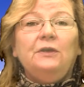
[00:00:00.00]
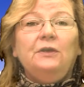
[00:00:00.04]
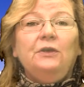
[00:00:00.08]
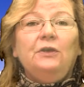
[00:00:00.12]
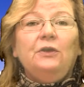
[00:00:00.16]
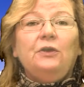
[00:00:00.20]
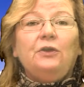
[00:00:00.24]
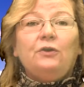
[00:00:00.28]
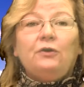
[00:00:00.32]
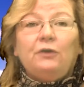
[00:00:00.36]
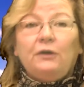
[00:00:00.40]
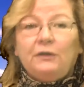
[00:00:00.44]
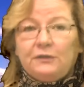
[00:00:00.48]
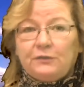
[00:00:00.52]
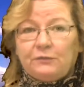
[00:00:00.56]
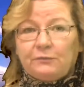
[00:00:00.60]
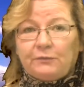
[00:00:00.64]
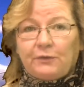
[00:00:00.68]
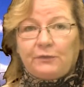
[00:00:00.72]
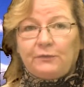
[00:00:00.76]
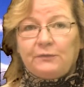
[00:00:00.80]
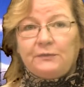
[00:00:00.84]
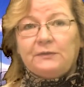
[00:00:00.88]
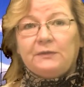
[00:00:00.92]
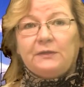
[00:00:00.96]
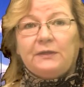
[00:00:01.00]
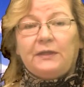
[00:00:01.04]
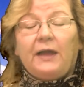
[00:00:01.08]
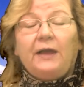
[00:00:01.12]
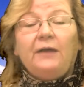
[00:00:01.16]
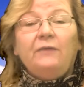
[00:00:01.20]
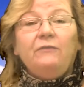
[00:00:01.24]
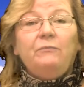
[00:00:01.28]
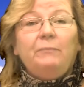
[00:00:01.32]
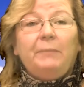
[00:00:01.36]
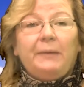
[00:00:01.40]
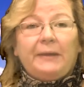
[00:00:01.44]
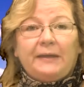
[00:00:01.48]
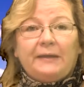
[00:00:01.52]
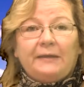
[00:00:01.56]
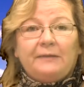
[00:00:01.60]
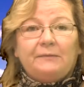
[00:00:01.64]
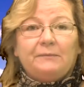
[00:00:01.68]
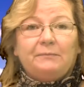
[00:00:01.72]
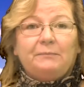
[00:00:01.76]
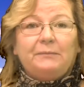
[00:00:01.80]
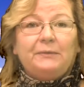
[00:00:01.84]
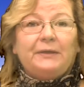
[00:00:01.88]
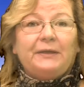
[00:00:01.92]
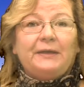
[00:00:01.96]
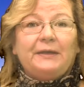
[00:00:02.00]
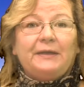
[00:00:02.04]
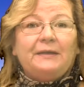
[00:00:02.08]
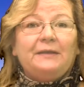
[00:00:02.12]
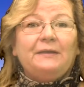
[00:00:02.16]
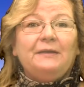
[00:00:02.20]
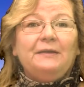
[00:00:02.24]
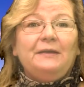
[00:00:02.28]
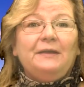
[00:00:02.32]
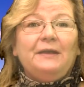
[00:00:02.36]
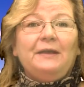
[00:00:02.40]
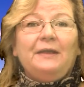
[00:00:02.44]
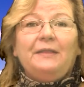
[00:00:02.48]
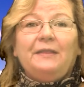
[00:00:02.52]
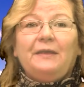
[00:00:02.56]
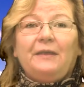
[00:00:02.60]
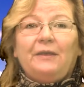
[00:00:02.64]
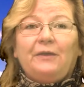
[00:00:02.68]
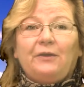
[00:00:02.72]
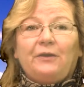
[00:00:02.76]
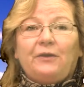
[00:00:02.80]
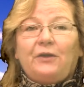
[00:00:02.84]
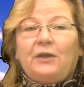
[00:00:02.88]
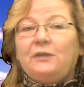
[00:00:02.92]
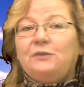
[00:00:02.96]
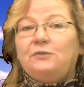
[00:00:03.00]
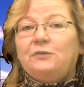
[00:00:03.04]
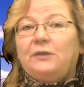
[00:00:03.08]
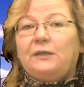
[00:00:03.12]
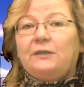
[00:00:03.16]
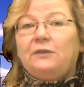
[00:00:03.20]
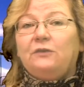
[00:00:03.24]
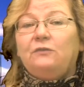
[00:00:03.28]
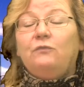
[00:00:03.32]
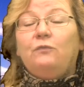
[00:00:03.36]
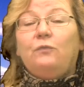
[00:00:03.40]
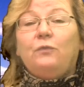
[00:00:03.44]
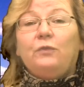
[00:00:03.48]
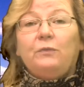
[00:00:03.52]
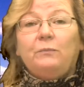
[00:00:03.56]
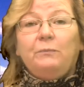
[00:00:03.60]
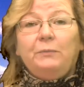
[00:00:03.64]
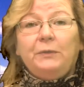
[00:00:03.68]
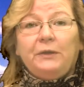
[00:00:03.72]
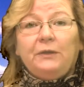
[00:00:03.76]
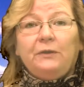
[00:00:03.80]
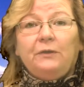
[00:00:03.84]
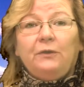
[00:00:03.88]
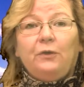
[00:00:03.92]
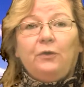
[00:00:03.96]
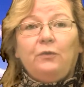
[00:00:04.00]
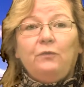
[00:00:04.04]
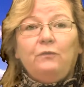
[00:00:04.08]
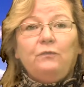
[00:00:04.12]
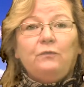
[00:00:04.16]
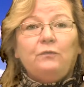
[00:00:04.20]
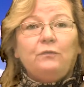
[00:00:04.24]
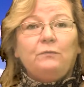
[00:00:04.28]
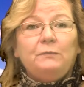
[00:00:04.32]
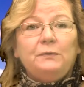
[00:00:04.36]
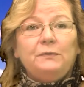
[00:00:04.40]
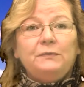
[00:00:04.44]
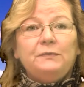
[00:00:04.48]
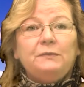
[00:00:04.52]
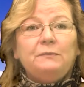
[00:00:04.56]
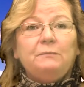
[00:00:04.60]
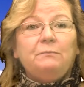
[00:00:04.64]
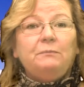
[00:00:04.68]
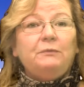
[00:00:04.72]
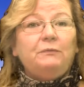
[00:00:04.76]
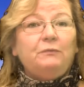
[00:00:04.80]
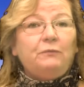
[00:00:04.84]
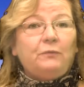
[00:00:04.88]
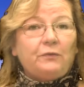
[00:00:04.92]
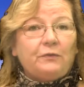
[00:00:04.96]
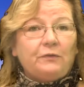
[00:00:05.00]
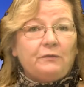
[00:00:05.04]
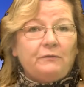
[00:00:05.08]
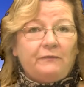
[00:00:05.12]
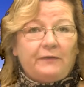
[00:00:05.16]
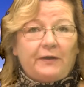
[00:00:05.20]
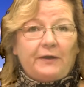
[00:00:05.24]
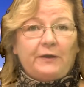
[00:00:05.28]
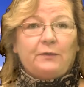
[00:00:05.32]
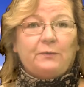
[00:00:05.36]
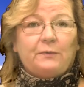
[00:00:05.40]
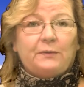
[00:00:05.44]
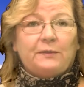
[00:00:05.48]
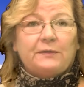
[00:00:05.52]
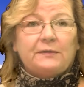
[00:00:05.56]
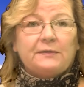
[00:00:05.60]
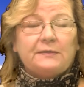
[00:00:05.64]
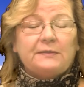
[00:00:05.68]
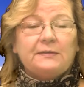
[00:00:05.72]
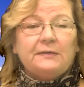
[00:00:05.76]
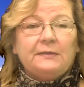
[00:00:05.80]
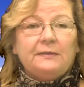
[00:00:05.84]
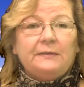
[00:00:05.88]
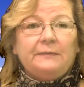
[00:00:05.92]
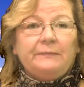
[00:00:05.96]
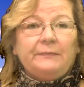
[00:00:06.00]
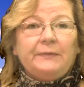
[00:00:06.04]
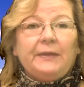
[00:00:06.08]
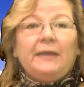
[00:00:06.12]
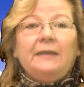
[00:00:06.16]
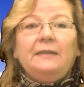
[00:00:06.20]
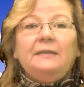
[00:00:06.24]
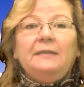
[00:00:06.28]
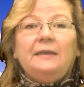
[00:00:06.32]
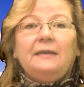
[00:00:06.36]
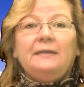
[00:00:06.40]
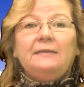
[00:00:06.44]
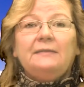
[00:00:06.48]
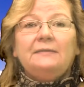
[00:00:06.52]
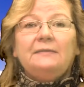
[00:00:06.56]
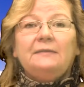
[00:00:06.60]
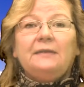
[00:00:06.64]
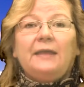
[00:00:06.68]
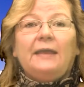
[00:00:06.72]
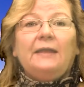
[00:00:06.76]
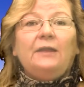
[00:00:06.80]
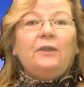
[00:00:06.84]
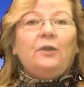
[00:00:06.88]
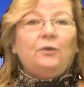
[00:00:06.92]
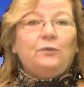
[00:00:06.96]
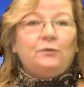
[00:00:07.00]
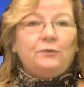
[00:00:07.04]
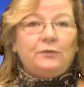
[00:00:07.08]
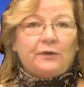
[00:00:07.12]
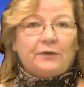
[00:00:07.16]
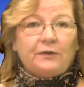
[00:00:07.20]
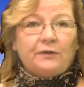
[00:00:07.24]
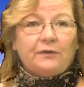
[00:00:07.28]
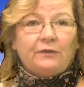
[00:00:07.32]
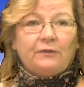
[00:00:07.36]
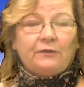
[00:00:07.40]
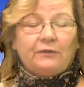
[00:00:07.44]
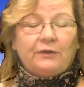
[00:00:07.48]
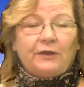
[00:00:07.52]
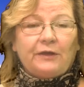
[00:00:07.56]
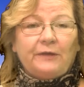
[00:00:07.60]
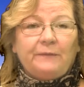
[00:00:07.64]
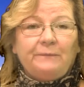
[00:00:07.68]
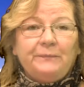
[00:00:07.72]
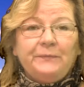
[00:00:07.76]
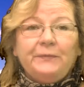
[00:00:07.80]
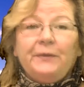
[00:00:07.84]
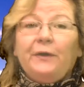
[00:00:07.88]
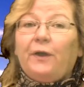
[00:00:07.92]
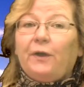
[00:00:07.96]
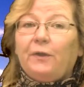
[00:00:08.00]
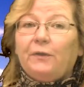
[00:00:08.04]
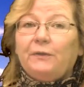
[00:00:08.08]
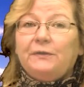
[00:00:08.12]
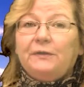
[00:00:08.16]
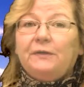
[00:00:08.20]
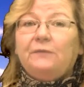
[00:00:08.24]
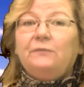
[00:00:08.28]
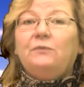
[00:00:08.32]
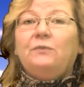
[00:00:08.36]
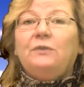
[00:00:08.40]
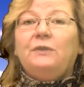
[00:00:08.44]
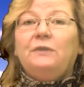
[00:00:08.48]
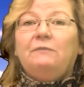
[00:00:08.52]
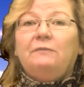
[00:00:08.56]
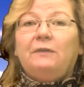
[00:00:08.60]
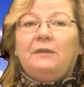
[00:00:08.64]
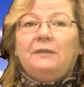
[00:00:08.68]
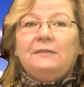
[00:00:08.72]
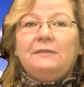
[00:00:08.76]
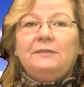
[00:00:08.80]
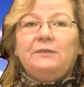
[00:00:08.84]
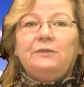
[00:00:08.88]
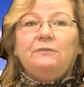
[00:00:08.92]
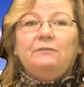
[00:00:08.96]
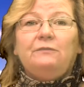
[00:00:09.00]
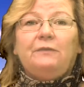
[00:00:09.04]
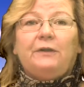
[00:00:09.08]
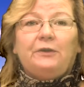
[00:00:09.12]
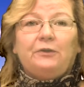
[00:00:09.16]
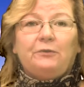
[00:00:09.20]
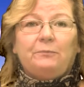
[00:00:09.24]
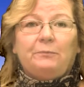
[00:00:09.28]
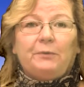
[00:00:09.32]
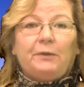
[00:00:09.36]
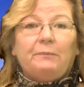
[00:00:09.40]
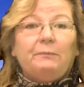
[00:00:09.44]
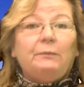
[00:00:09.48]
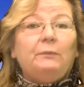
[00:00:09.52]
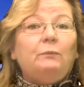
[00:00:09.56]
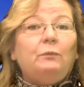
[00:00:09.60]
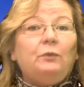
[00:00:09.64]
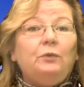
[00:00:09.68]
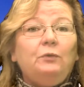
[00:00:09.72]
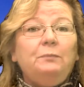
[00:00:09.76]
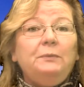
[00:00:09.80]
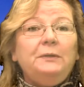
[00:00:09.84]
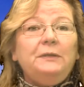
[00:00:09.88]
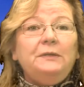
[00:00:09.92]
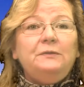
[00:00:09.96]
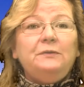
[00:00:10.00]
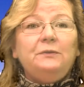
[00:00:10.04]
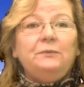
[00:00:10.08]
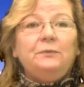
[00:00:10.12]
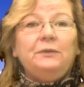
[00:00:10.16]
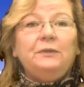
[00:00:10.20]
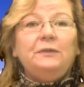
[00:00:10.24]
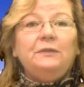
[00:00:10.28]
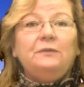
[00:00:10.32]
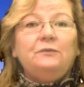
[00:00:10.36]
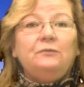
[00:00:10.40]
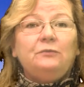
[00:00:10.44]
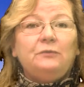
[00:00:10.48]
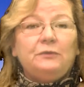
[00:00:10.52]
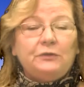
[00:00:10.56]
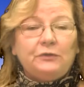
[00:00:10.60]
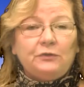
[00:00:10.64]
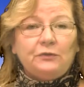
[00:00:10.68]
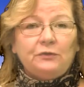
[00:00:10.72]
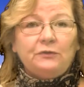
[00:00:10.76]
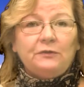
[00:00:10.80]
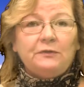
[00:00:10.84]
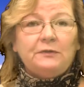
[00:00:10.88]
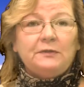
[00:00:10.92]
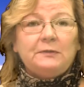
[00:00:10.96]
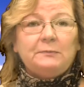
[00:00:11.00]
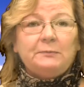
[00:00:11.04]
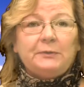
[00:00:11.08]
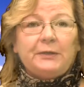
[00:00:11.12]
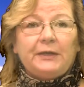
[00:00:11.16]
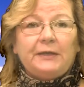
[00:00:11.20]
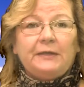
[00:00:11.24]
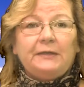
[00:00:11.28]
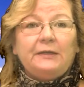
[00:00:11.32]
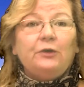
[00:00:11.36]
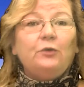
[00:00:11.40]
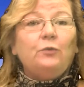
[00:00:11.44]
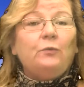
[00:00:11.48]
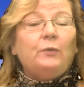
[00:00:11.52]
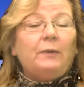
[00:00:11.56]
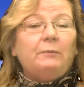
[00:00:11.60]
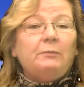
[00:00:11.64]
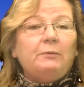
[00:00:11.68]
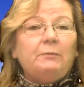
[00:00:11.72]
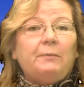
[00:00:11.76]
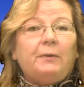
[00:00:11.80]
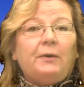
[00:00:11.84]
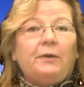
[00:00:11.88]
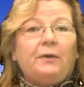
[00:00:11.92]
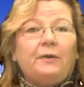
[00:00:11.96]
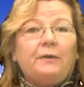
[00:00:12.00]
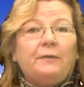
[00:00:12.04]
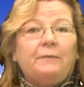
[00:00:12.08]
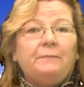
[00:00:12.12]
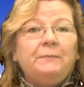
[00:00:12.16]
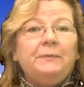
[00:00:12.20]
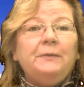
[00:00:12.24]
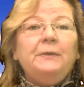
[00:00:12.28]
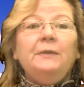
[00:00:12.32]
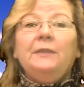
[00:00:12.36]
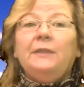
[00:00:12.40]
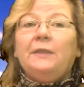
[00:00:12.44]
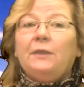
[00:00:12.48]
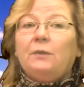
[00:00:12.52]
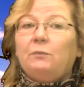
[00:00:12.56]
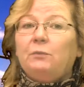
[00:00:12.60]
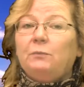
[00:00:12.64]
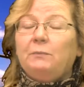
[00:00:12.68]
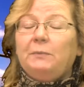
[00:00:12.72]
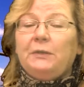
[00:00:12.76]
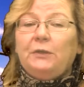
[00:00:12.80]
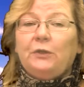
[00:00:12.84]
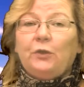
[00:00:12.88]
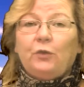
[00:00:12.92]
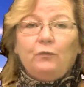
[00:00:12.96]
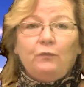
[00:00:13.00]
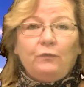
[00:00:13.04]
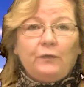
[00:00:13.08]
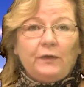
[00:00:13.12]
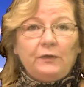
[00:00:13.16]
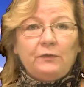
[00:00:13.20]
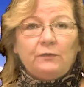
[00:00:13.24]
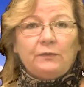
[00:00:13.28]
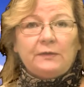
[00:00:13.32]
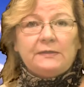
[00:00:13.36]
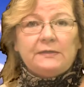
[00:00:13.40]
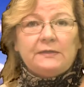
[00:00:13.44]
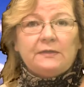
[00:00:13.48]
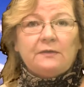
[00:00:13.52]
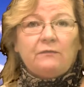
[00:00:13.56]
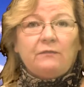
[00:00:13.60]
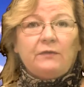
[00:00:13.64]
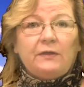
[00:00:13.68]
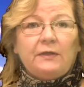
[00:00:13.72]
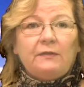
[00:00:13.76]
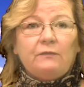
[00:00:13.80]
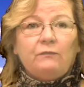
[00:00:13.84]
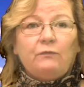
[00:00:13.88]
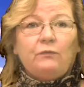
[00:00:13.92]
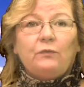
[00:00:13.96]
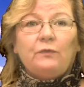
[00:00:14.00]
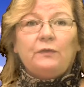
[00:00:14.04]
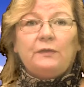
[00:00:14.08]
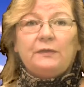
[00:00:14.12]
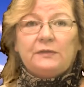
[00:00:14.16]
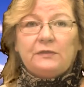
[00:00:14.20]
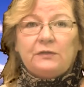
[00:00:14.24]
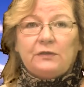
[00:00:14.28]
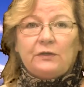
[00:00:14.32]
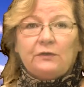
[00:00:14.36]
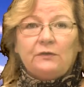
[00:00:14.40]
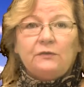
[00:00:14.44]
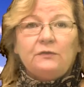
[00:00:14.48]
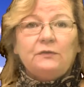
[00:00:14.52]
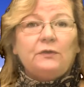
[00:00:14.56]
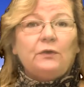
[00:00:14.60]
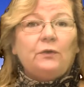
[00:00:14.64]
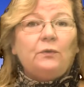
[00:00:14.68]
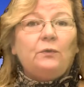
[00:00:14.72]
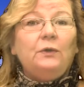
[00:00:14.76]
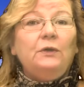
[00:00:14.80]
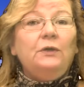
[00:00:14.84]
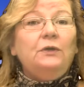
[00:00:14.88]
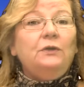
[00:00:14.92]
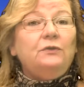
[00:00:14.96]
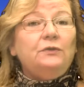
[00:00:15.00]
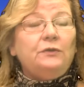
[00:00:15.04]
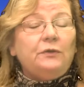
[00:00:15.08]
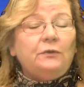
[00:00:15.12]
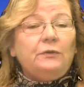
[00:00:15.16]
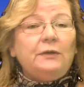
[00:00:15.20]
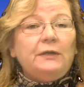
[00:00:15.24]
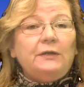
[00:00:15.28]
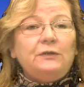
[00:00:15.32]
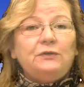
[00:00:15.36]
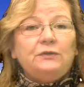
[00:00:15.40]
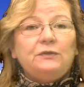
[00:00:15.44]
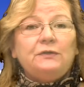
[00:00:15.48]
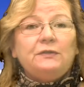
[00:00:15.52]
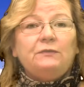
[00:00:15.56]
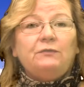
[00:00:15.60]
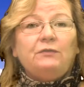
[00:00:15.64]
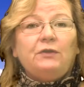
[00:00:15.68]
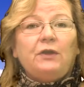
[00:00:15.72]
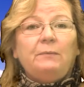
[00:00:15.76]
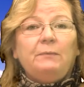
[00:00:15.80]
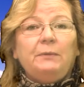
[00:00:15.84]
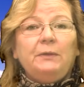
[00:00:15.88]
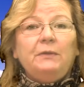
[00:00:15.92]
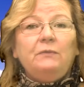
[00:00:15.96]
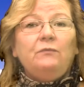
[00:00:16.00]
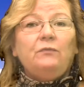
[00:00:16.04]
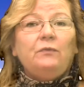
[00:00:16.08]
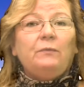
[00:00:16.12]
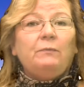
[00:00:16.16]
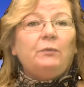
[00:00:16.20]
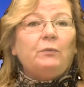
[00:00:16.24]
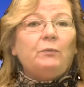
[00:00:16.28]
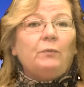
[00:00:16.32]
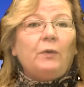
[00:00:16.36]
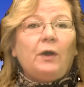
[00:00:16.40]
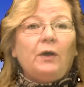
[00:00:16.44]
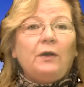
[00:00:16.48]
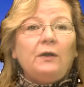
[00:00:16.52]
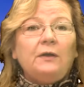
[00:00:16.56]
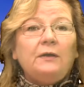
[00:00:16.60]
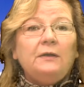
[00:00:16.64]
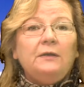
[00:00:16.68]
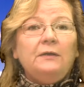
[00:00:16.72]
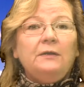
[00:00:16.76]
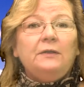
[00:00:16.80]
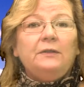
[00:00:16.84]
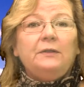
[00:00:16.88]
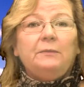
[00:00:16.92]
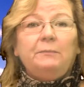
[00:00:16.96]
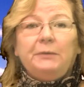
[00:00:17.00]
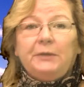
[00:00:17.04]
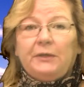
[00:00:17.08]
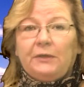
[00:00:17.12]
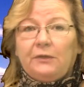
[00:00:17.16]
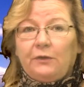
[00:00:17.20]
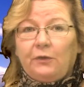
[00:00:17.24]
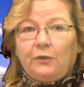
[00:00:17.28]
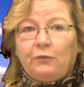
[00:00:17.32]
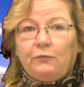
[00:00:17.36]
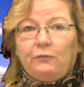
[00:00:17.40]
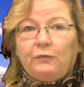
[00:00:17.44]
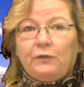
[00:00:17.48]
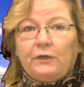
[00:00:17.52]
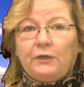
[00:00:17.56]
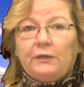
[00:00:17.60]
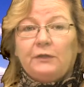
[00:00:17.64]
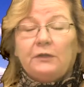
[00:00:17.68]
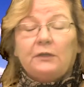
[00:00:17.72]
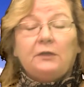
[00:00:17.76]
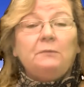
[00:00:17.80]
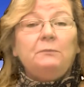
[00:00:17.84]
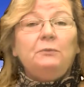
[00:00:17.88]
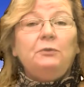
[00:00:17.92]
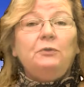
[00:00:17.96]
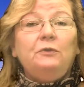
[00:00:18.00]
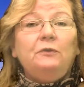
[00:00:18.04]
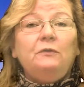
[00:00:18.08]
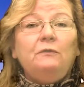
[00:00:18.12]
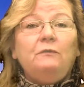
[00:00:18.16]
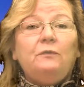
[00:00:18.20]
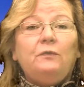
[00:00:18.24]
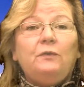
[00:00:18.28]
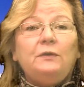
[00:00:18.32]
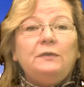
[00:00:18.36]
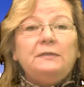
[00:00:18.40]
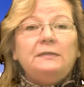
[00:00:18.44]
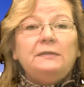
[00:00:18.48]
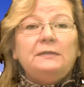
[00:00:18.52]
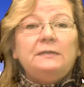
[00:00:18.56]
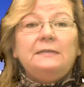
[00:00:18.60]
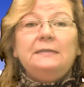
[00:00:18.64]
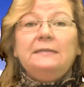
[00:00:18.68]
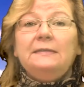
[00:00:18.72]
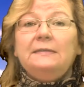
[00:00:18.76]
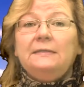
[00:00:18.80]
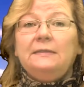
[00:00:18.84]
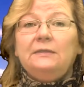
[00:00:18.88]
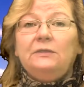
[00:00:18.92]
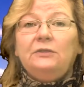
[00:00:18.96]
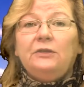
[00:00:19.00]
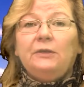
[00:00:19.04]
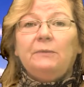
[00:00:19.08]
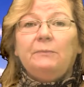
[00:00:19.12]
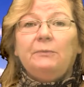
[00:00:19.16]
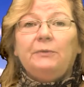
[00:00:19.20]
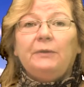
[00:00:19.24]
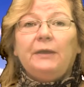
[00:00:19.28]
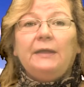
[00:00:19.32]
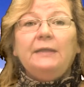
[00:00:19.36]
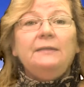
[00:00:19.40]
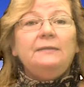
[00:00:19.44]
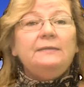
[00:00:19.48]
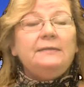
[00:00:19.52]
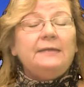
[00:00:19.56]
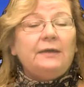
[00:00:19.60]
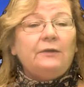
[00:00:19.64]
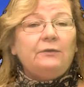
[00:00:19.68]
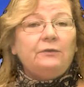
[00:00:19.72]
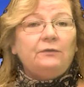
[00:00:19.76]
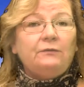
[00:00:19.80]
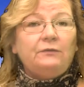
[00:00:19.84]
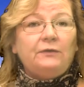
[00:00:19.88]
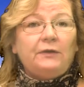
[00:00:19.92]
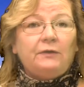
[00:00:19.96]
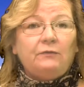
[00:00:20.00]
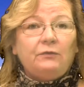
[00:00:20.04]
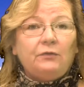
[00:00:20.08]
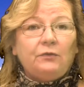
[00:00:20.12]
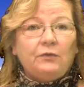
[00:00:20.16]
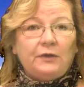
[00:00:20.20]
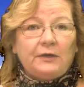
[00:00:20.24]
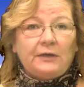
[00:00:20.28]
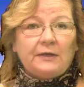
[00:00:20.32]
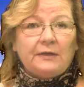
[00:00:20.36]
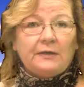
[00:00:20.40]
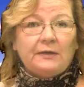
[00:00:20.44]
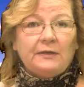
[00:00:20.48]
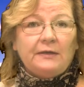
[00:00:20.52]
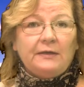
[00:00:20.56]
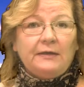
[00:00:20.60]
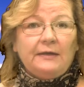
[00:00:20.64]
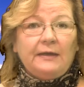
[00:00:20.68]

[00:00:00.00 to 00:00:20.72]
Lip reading: Crossroads live band playing. They are contracted for the Pick and Hoe for music before the fireworks. And yes, at Dark 30, our Dove Creek Volunteer Fire Department will be doing the traditional display near Weber Park. There will be no fundraising event for this year, so donations have come in from the Rock, the Pick and Hoe Fund, the Community Voice, the DC Chamber, and the town of Dove Creek.